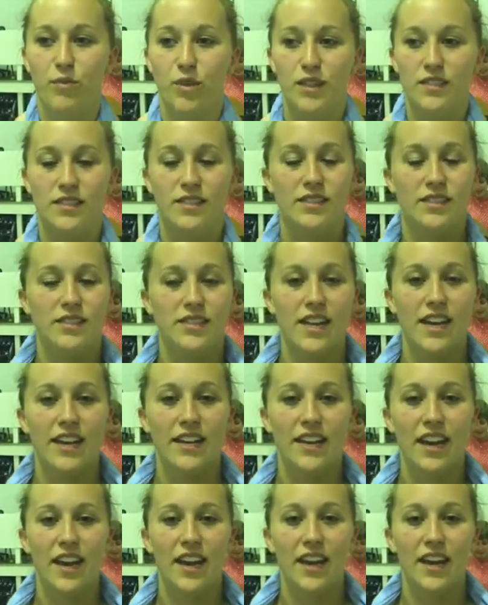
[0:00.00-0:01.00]
when
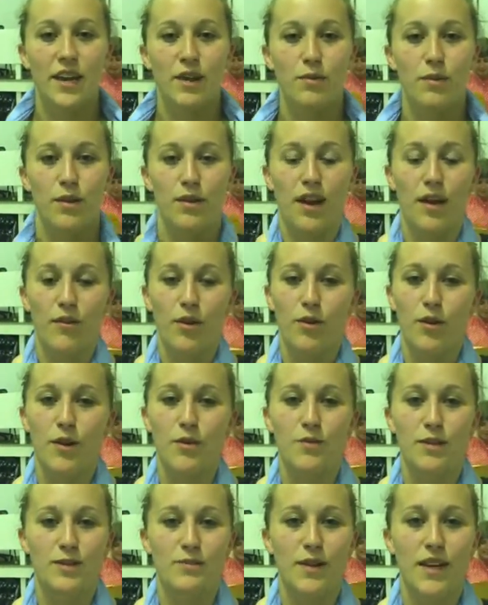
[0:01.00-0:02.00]
state came and
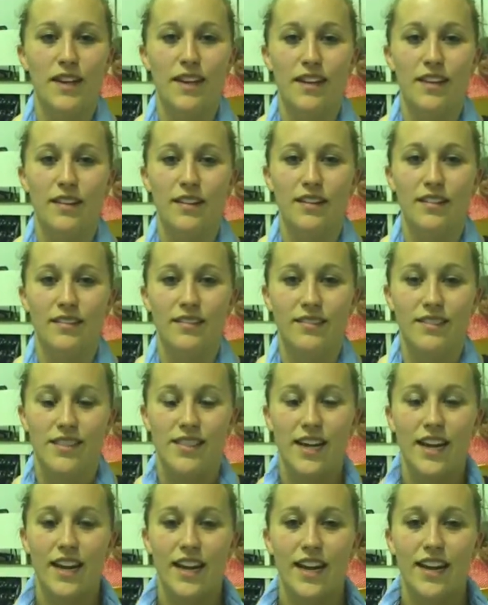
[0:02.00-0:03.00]
everyone was making
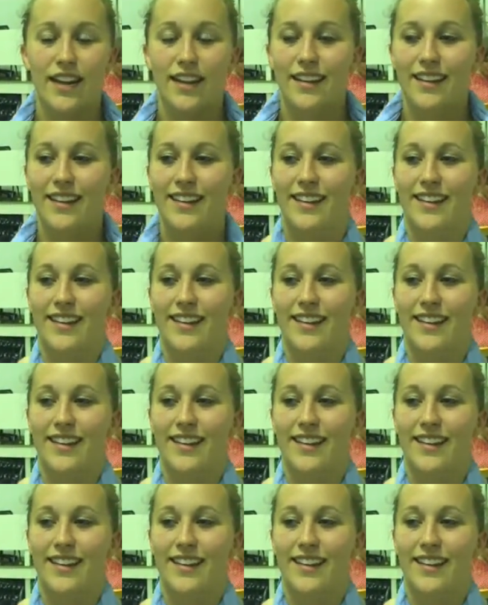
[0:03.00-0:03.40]
state,